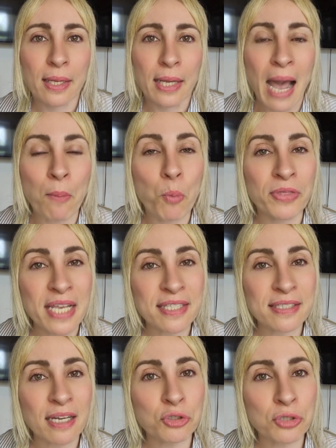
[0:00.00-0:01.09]
And when they
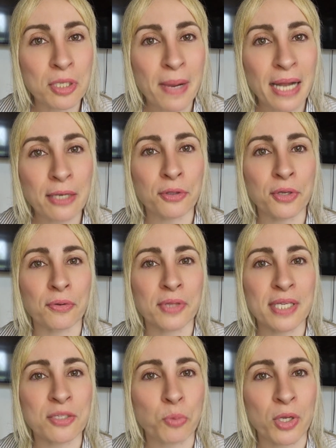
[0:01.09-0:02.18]
start to devalue you,
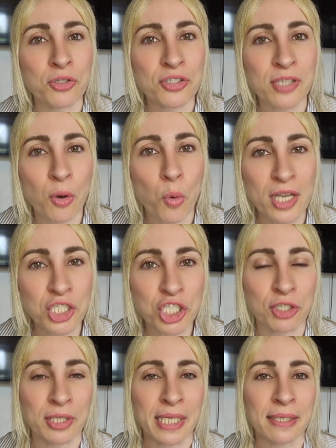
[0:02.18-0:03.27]
this is when you start
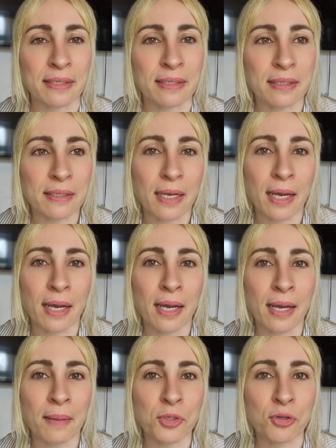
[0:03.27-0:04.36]
questioning
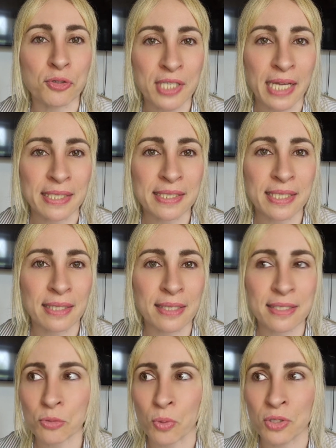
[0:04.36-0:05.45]
your sanity.
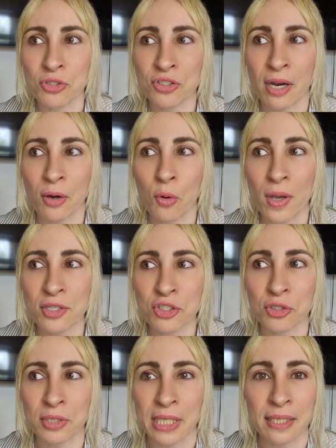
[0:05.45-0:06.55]
This is when you start
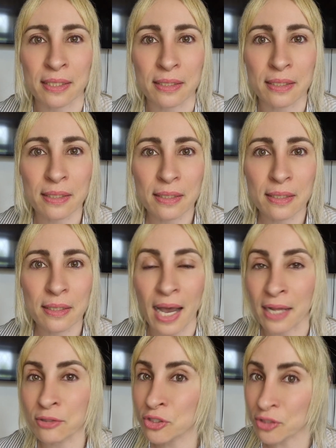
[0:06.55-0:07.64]
questioning
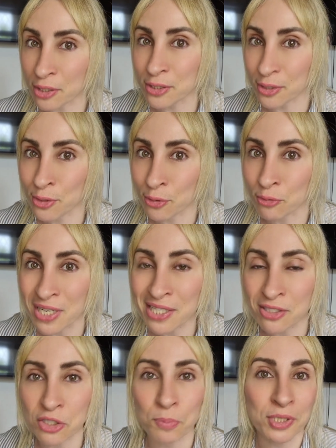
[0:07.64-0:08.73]
and start your
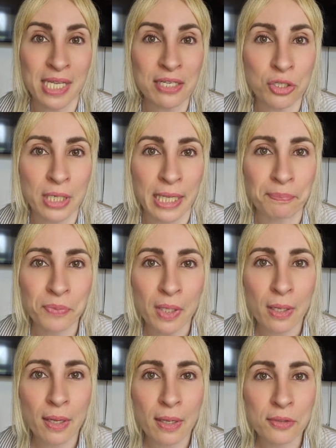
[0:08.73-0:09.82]
research potentially.
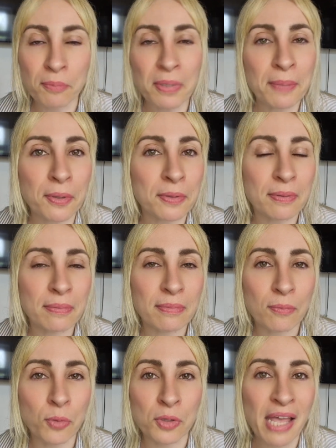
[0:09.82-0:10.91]
Some people
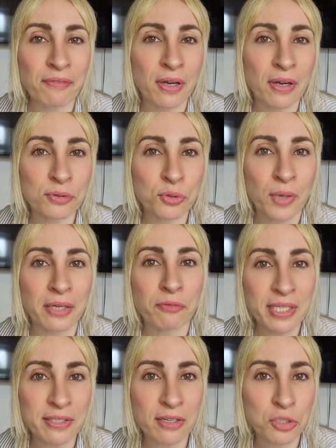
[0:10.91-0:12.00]
will never do any
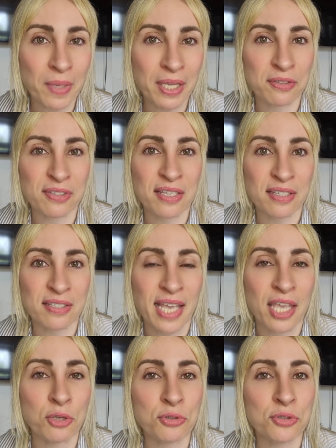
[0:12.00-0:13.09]
research because they just
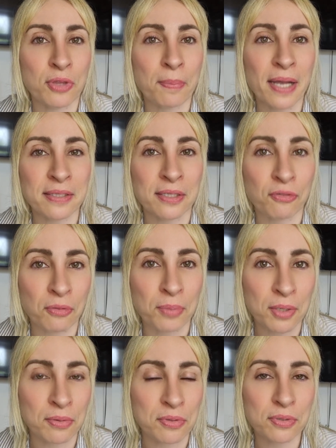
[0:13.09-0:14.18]
get used to the pattern of
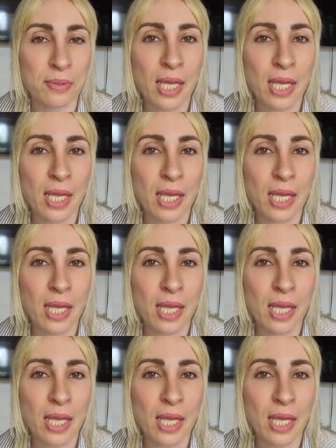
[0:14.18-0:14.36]
abuse.